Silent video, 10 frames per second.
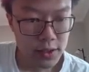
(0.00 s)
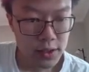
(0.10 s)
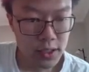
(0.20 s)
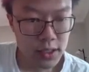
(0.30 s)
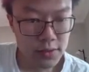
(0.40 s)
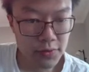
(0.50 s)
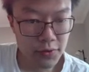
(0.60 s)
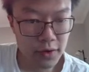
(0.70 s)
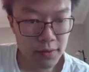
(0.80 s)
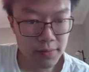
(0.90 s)
just
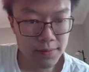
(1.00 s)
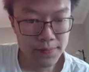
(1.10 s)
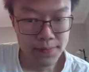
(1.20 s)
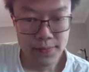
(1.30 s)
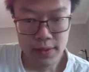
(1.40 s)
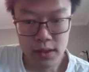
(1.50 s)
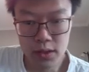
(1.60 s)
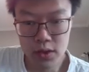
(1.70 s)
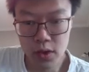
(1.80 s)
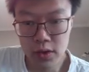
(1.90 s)
from
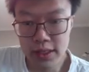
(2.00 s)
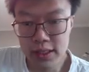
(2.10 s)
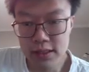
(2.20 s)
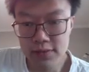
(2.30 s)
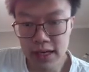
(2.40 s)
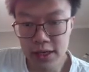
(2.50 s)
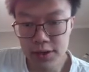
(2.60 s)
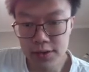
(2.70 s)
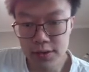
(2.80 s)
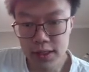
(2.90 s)
knowing this
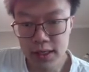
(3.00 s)
value